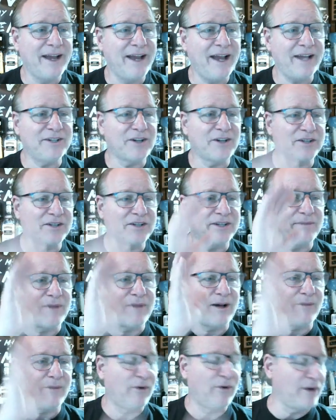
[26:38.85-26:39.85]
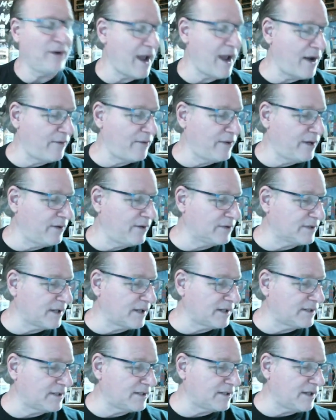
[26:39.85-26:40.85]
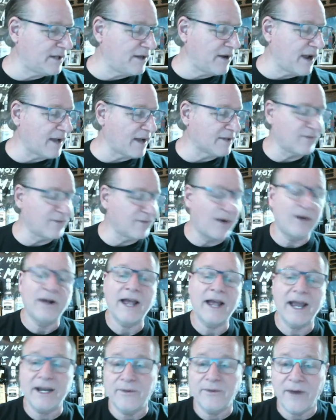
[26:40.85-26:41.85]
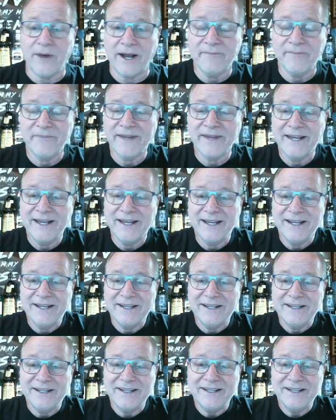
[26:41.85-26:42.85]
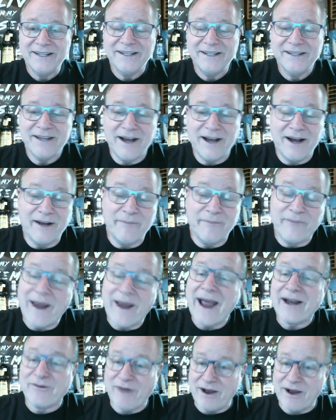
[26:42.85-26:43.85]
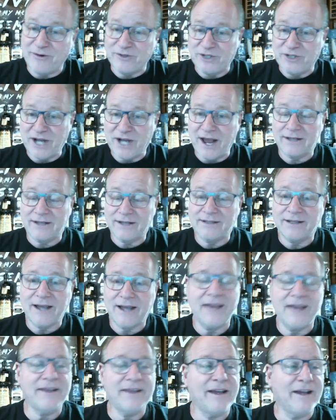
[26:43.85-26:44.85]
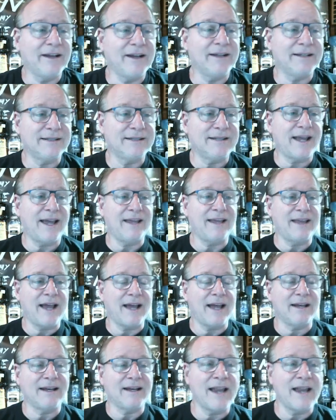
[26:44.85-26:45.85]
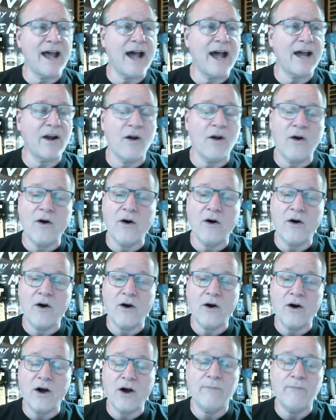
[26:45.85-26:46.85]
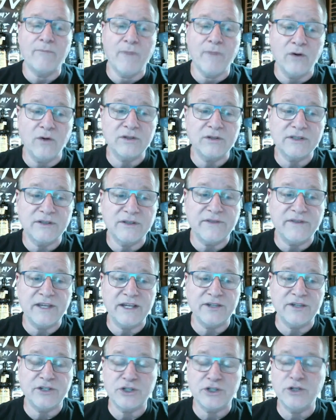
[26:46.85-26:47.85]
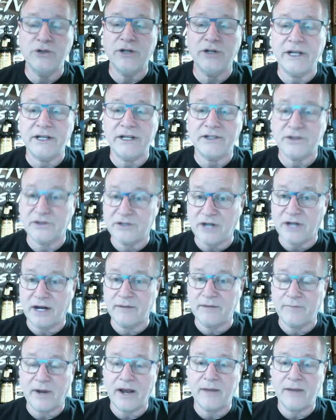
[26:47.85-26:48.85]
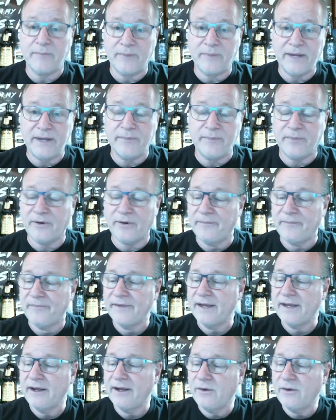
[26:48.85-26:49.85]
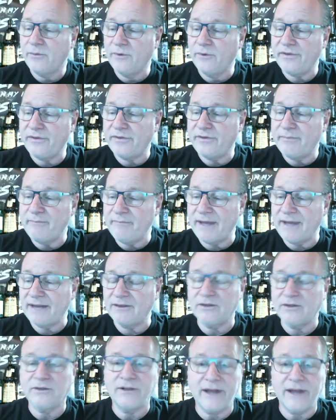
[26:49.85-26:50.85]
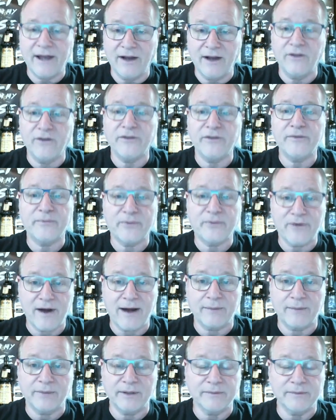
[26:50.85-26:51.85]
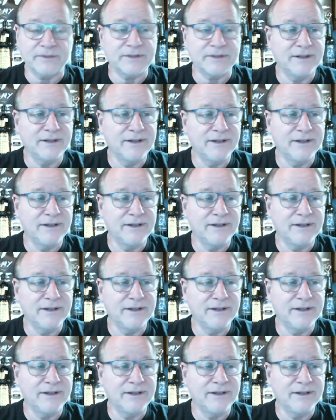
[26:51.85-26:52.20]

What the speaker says: Hey, Jersey, Melbourne, how are you? It's nice to see you guys. Well, anyway, background checks, and they're going to say that not most of these shootings are done by people with mental health problems.